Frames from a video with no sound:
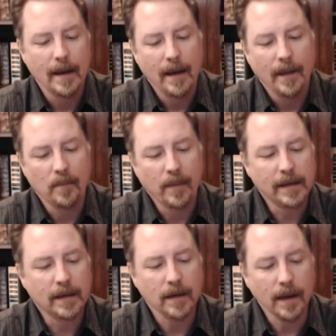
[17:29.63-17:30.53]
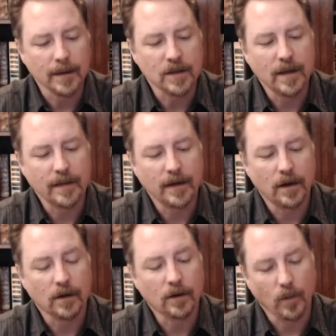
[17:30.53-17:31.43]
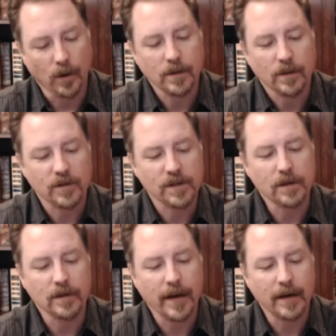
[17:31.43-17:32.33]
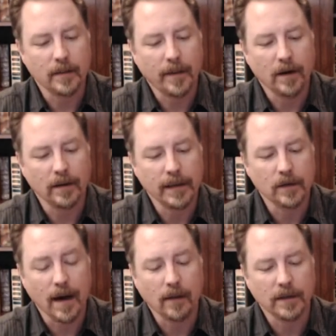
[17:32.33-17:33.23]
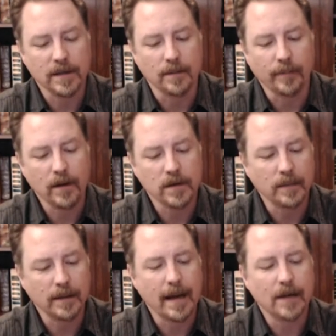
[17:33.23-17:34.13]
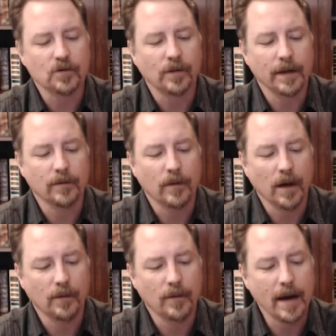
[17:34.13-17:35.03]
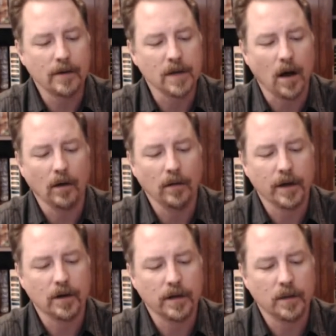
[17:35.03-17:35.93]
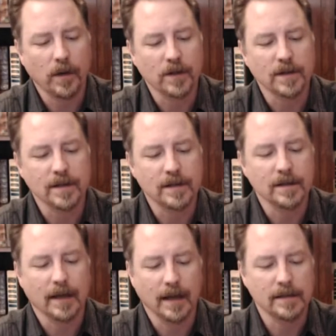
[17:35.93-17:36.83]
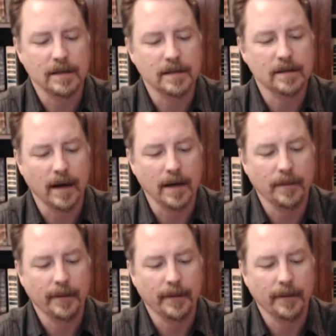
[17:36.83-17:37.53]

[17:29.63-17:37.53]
But he acknowledged that their, quote, reserve and apparently groundless embarrassment naturally arouse all the current prejudices against this type.